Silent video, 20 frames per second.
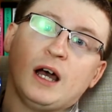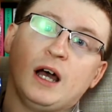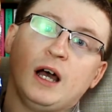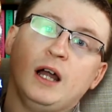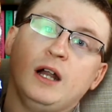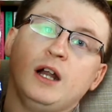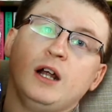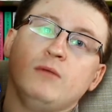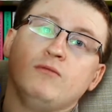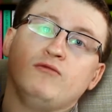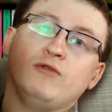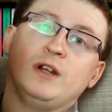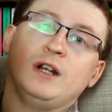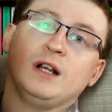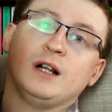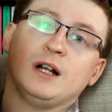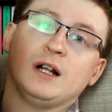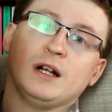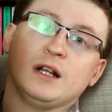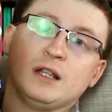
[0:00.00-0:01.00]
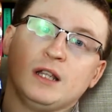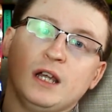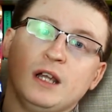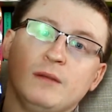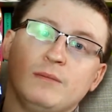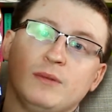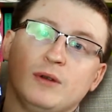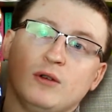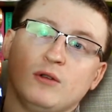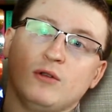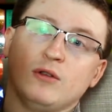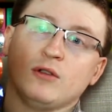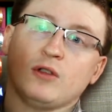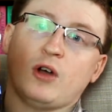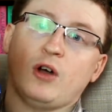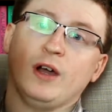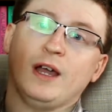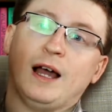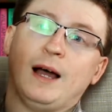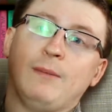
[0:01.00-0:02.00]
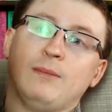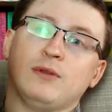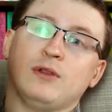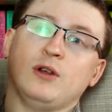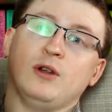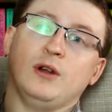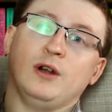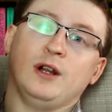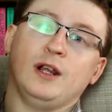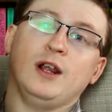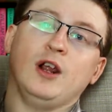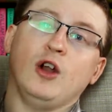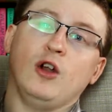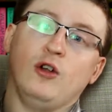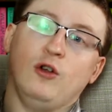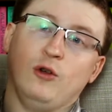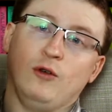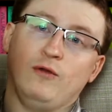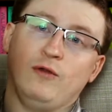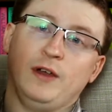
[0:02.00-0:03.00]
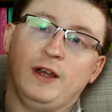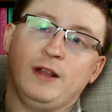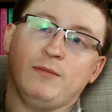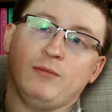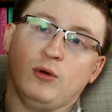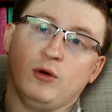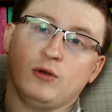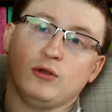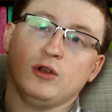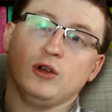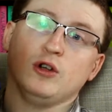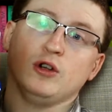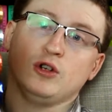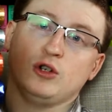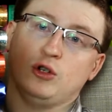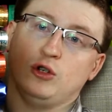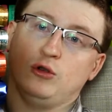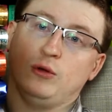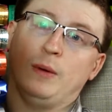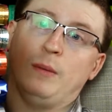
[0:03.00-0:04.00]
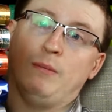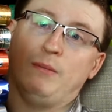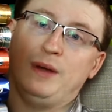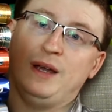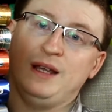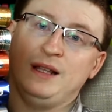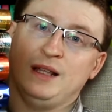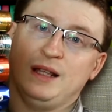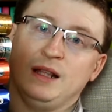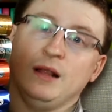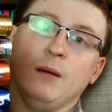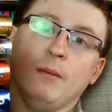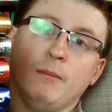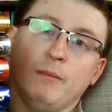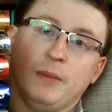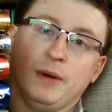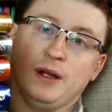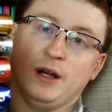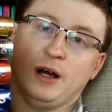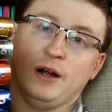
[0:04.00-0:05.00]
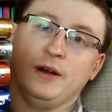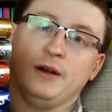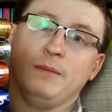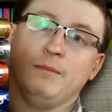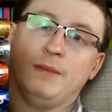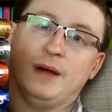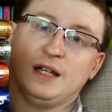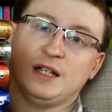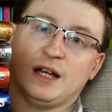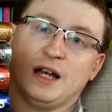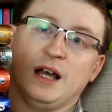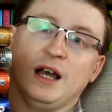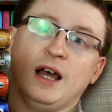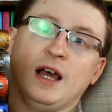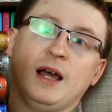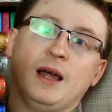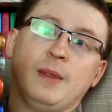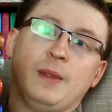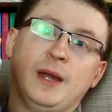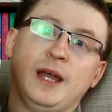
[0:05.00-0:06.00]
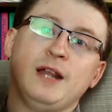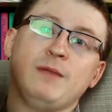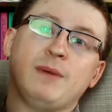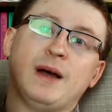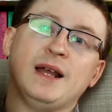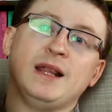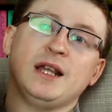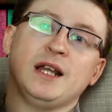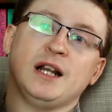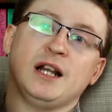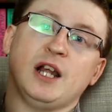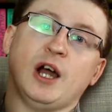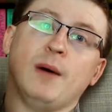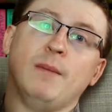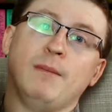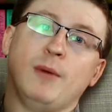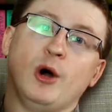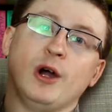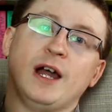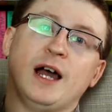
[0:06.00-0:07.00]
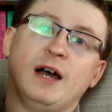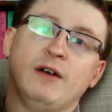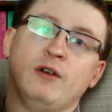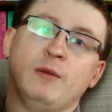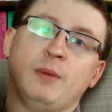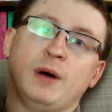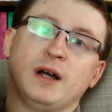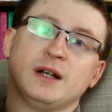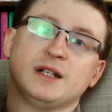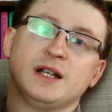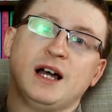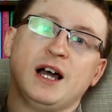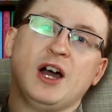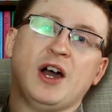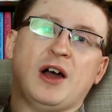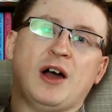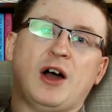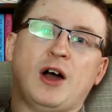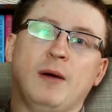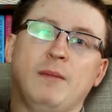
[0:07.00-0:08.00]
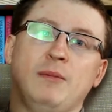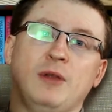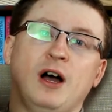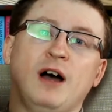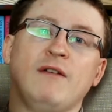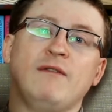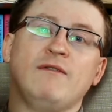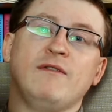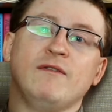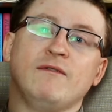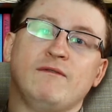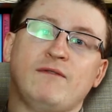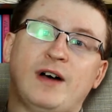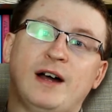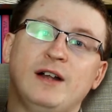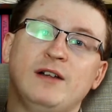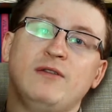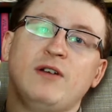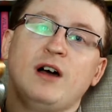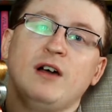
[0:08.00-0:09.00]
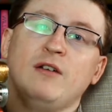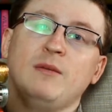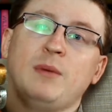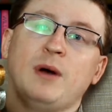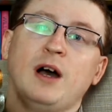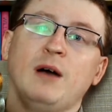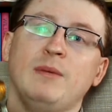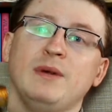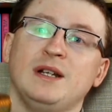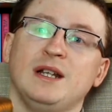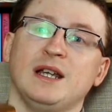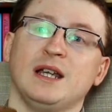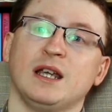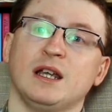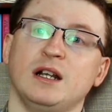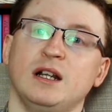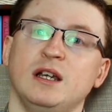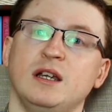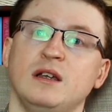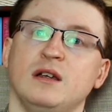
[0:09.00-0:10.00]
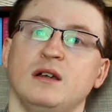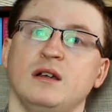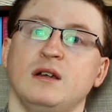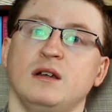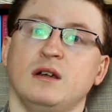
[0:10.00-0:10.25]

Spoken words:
and I'm really glad I did because I absolutely love these books to pieces, beyond measure. These basically are my Harry Potter. I'm not a fan of Harry Potter particularly,